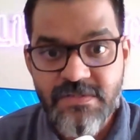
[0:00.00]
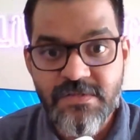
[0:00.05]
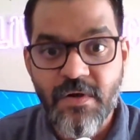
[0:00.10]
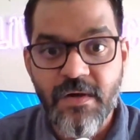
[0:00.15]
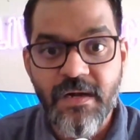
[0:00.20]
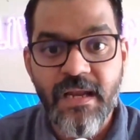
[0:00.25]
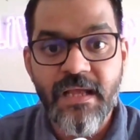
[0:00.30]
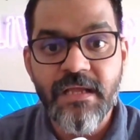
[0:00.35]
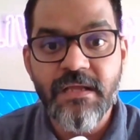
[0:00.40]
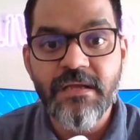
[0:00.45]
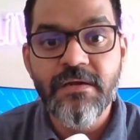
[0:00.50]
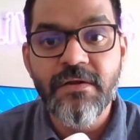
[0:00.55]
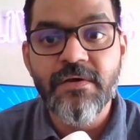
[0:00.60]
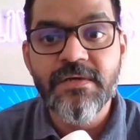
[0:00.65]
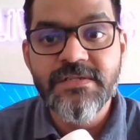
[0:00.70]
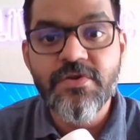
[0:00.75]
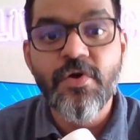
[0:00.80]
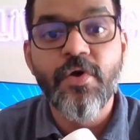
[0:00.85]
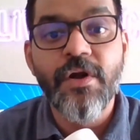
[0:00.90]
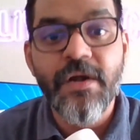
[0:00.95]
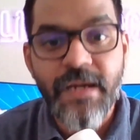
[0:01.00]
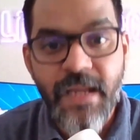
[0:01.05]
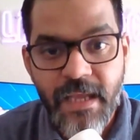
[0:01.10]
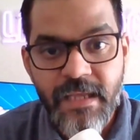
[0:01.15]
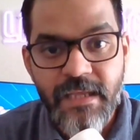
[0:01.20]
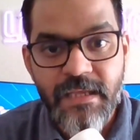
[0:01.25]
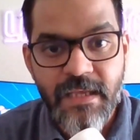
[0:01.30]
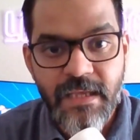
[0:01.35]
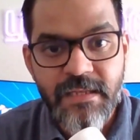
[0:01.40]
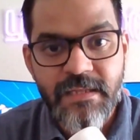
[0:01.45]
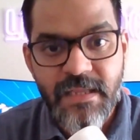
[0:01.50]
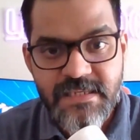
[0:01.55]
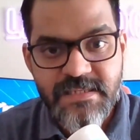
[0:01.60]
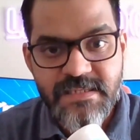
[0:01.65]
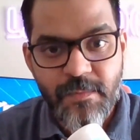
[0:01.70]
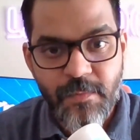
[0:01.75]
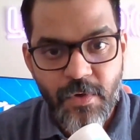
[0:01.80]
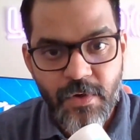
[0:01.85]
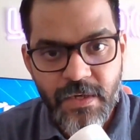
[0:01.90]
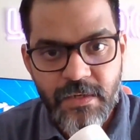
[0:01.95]
it's not like you know he's going to die and
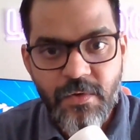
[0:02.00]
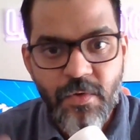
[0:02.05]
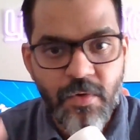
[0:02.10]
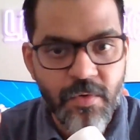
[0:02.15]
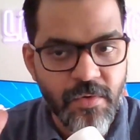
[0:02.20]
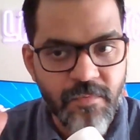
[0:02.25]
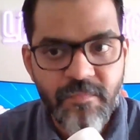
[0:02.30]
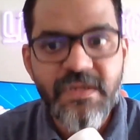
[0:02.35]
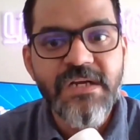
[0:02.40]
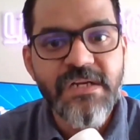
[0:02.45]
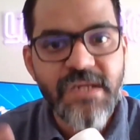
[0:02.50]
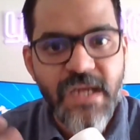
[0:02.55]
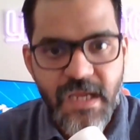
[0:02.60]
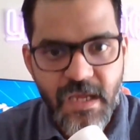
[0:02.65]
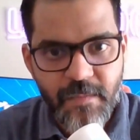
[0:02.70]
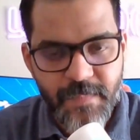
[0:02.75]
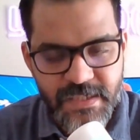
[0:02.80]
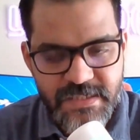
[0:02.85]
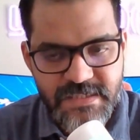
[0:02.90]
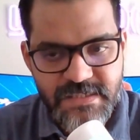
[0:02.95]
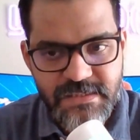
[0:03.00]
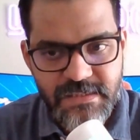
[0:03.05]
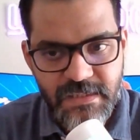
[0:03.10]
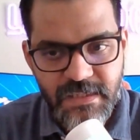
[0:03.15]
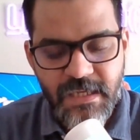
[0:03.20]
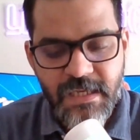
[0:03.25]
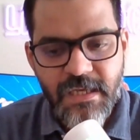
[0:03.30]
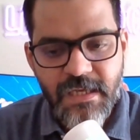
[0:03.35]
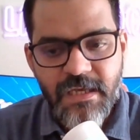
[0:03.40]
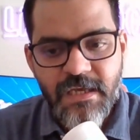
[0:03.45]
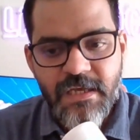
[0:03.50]
that's about it no we try our best